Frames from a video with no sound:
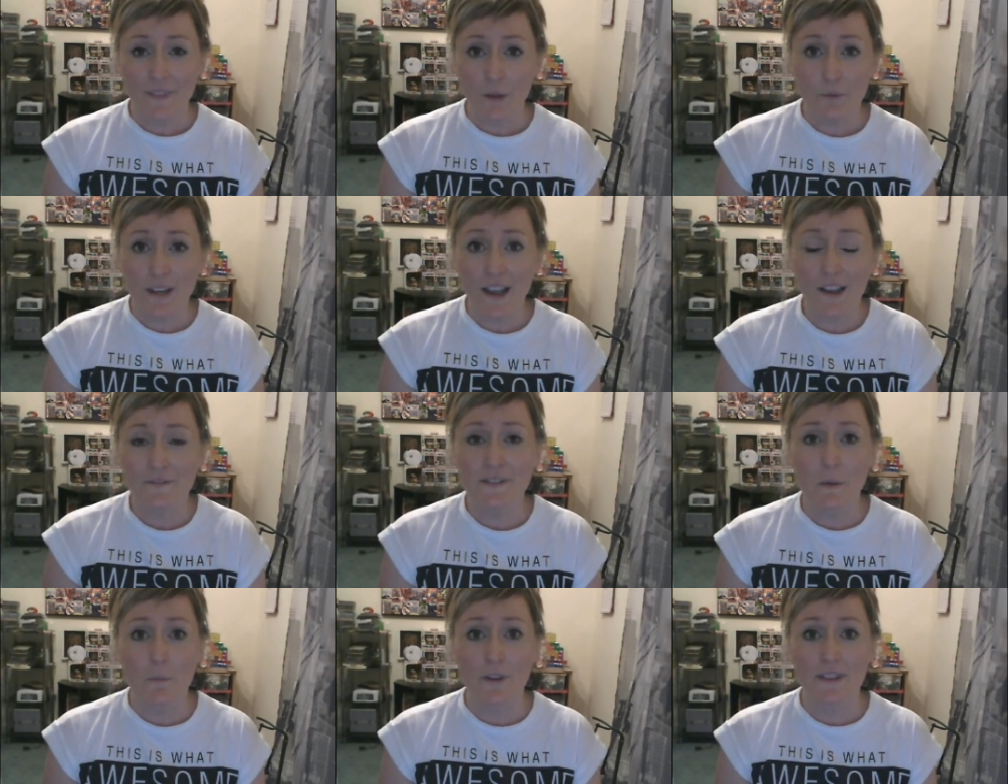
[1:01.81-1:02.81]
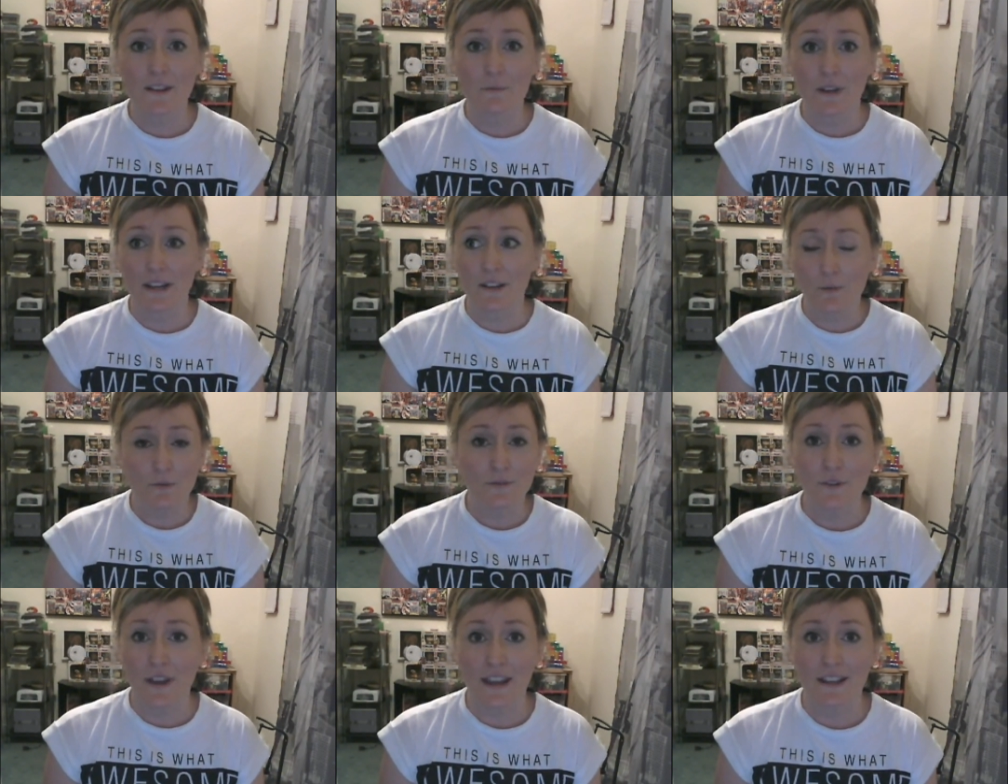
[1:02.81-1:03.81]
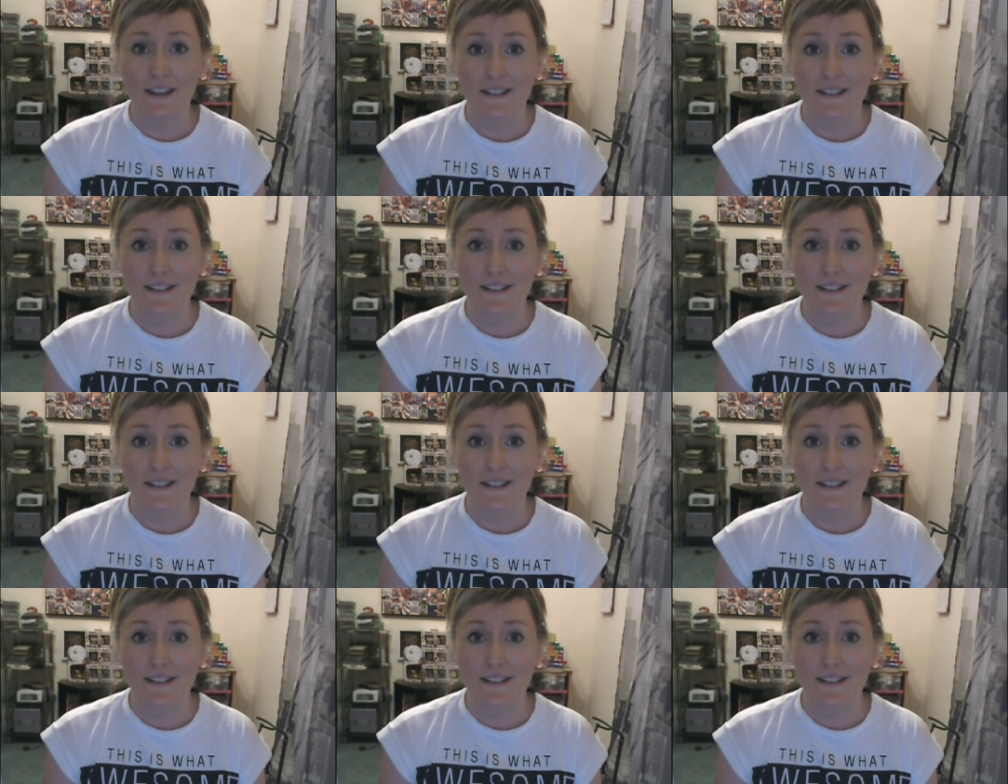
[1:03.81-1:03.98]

We have someone that we can go to any